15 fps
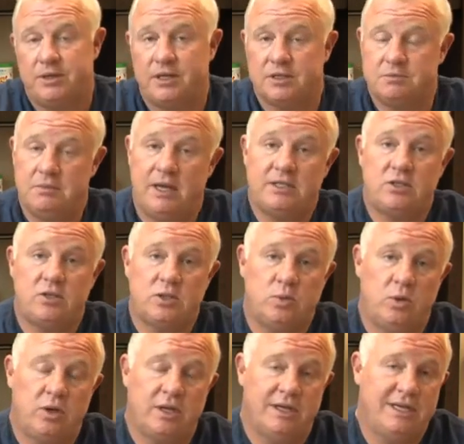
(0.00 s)
because muscles
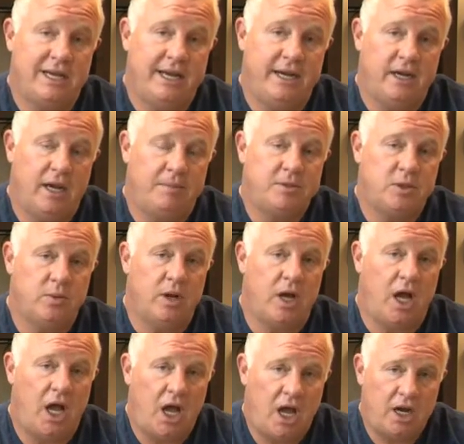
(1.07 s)
will contain up to
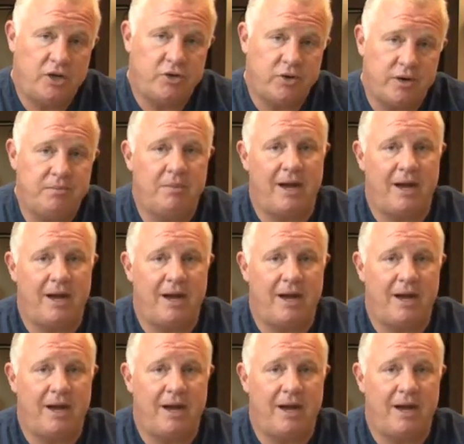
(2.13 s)
100